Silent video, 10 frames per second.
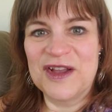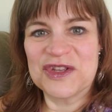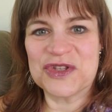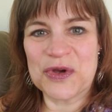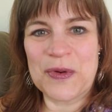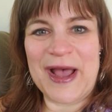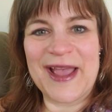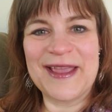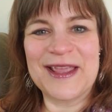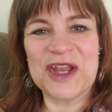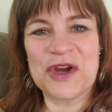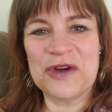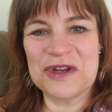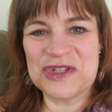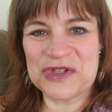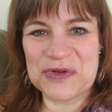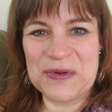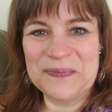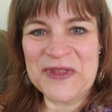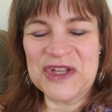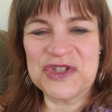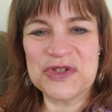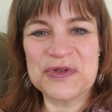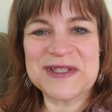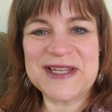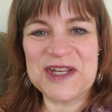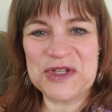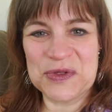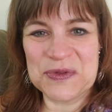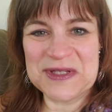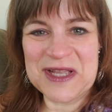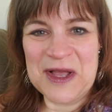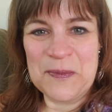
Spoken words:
So I encourage you to stay tuned,